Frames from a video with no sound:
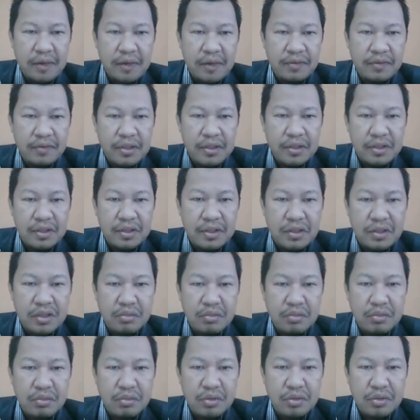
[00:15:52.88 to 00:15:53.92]
This is
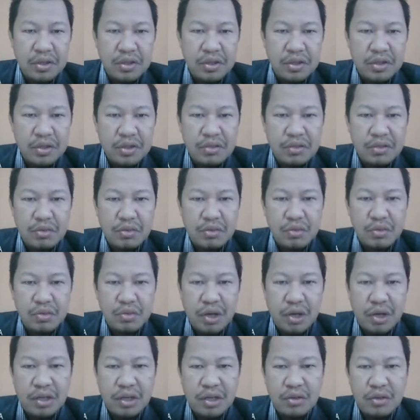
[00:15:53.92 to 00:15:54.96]
the most
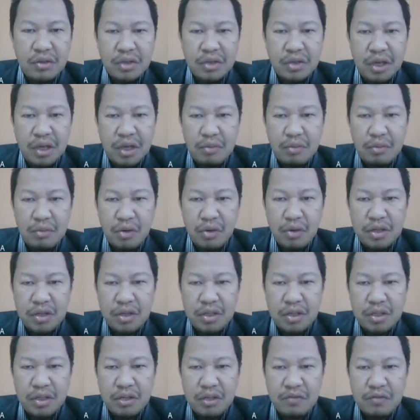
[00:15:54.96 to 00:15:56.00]
widely used AM
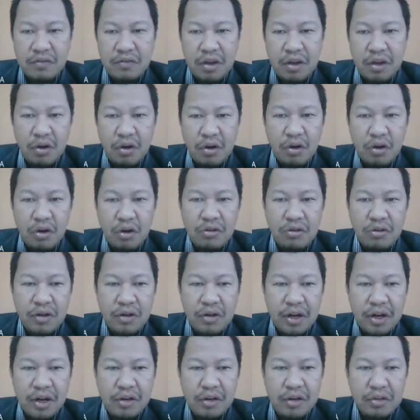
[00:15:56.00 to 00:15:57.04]
modulation. In fact, all
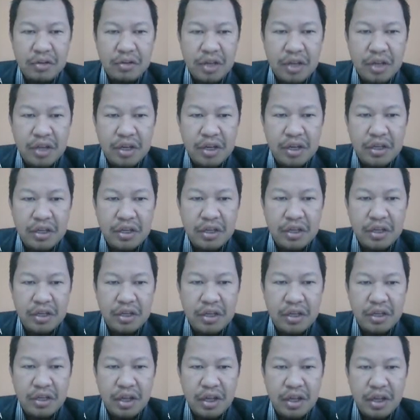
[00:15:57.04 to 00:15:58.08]
radio channel in
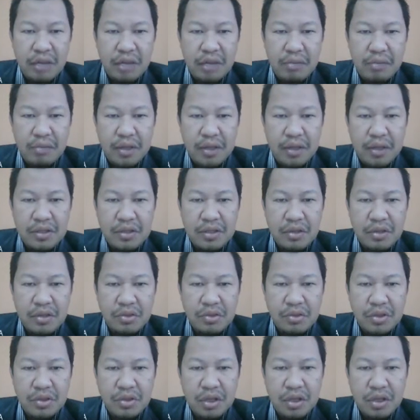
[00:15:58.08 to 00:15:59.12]
the AM bands use